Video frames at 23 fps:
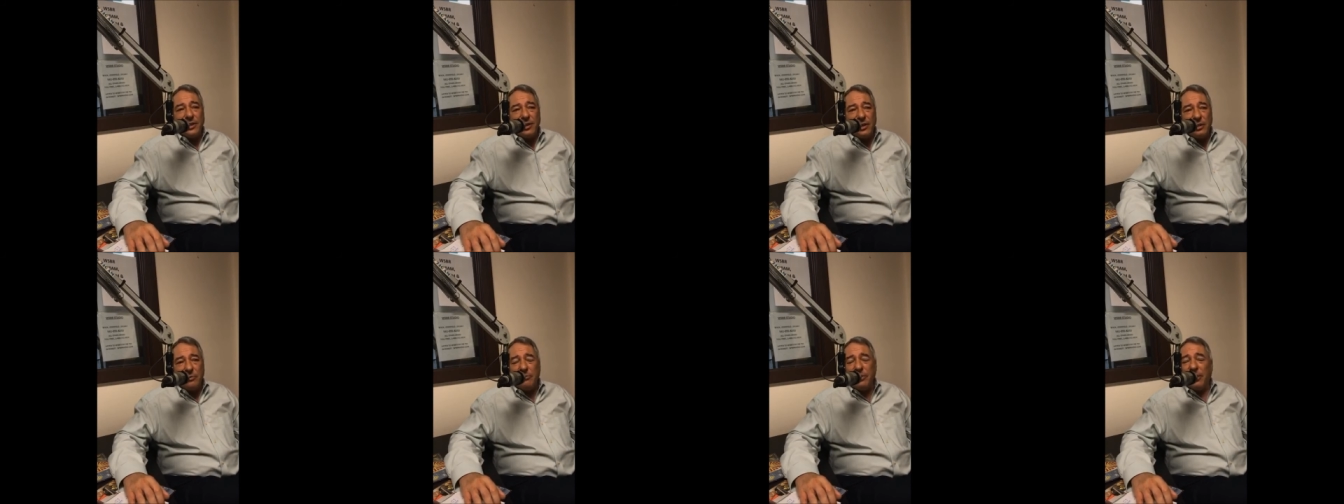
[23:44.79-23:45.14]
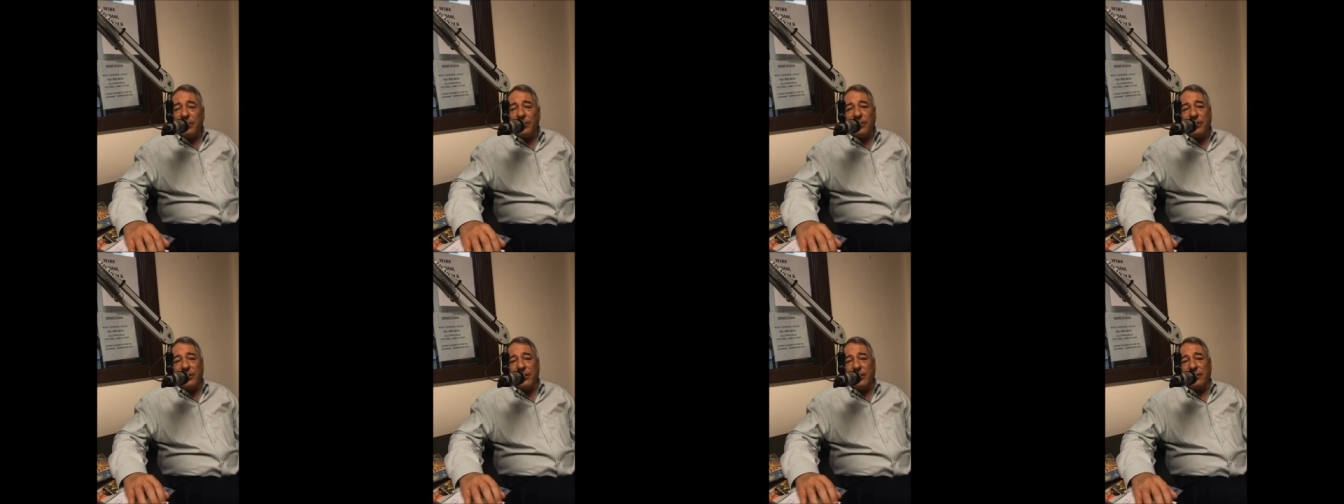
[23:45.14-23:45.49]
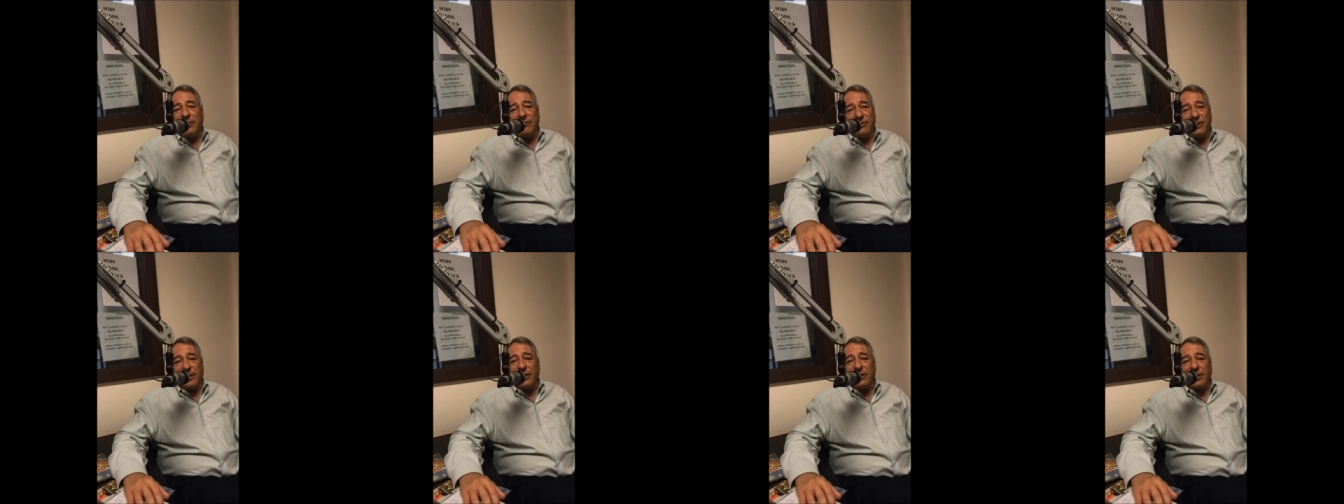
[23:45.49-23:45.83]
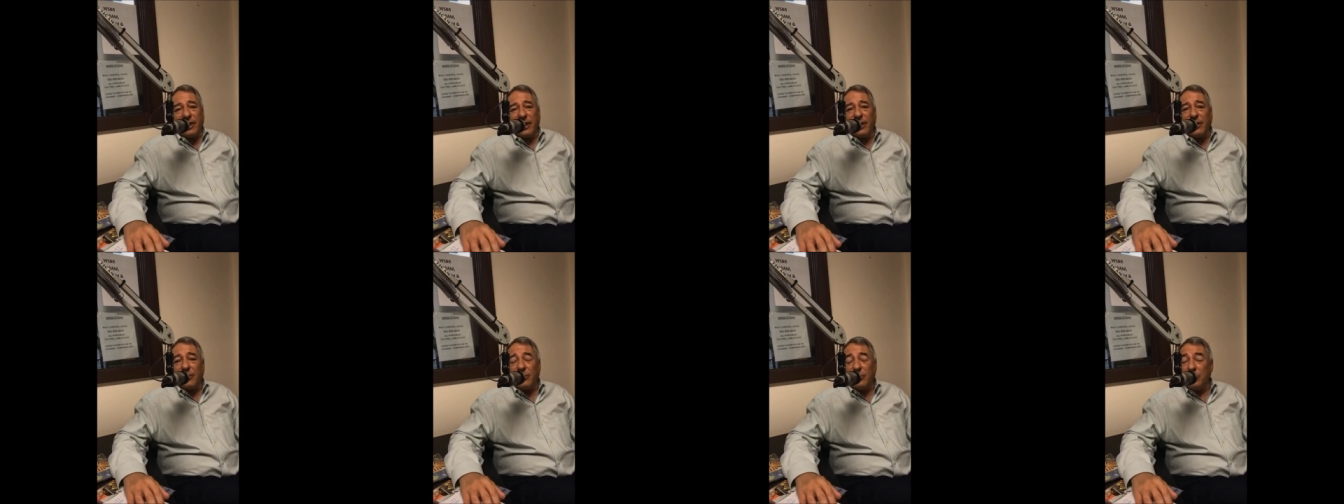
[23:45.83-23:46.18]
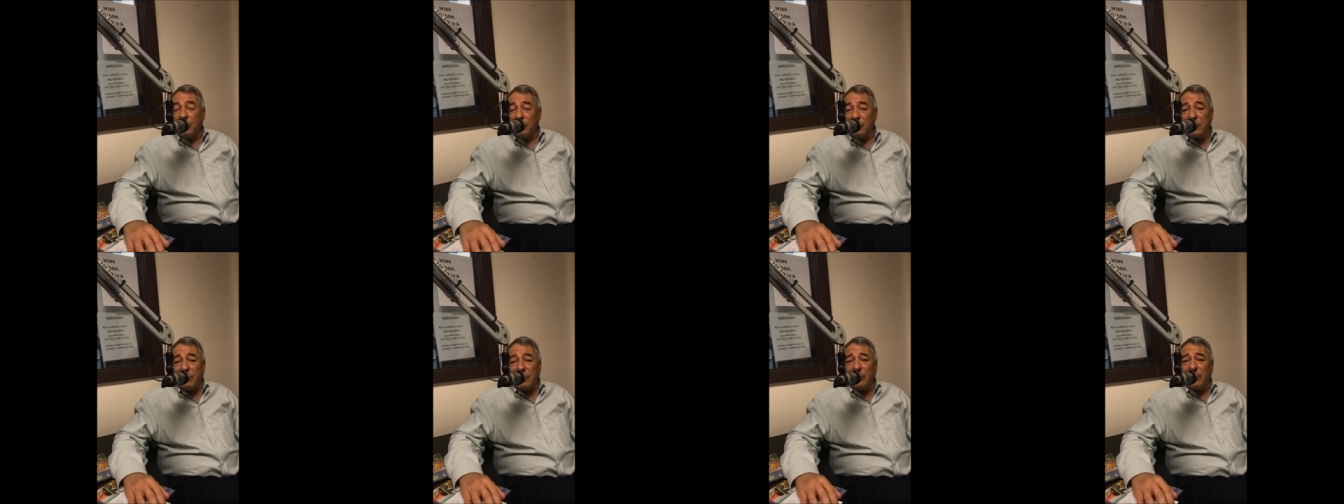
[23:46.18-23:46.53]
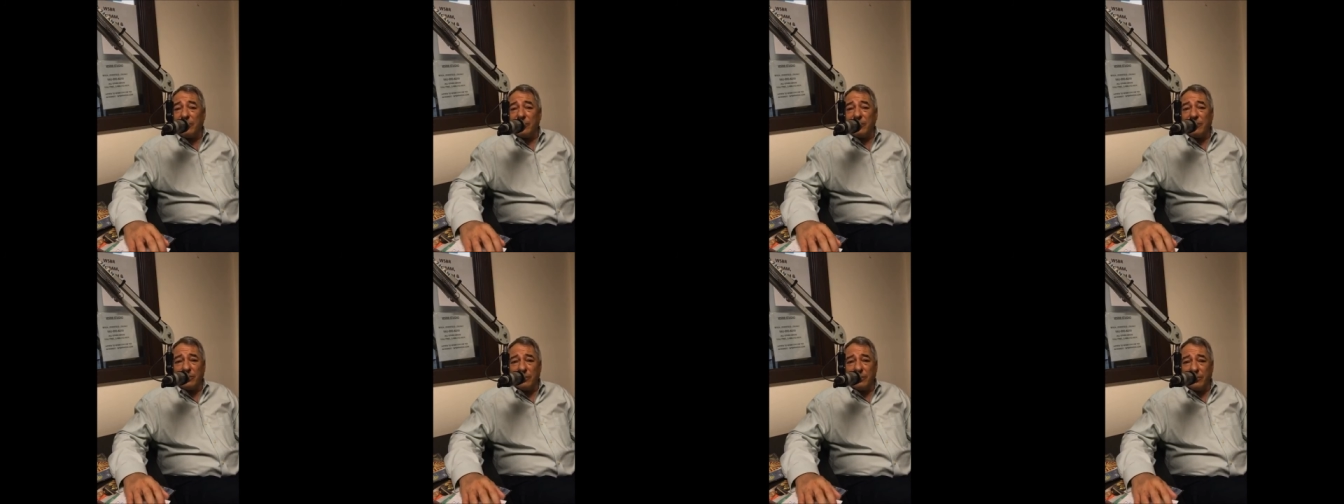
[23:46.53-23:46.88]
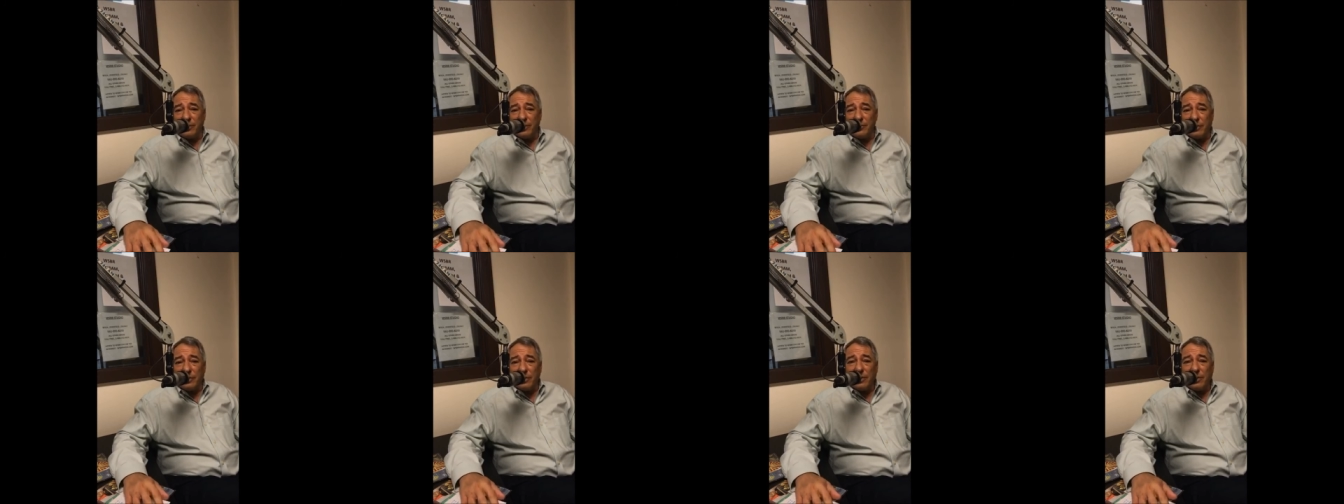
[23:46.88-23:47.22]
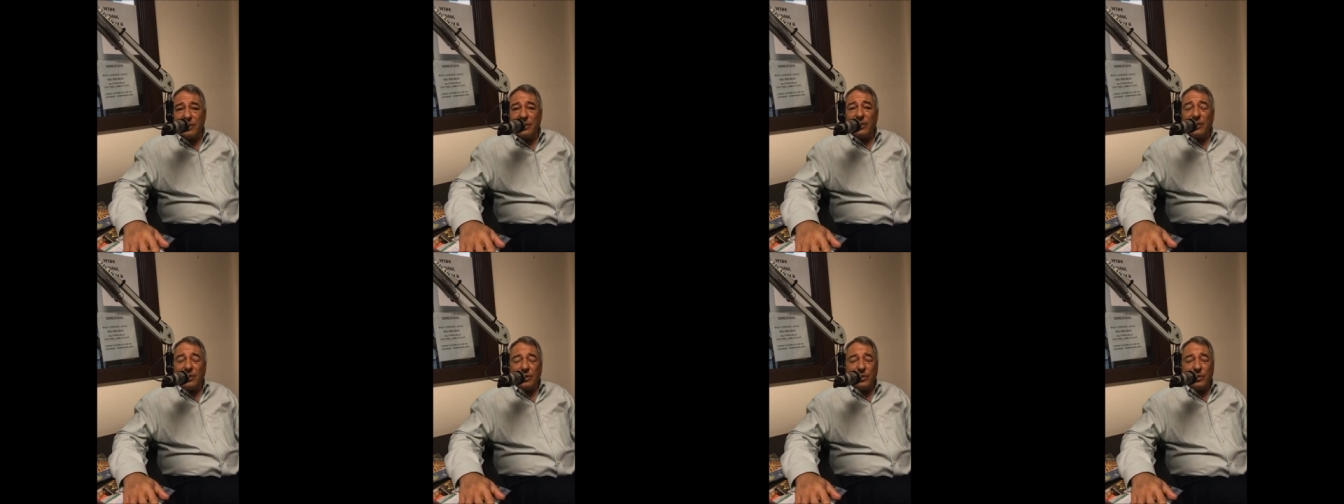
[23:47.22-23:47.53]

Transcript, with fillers: the ability to figure out who's good and who isn't,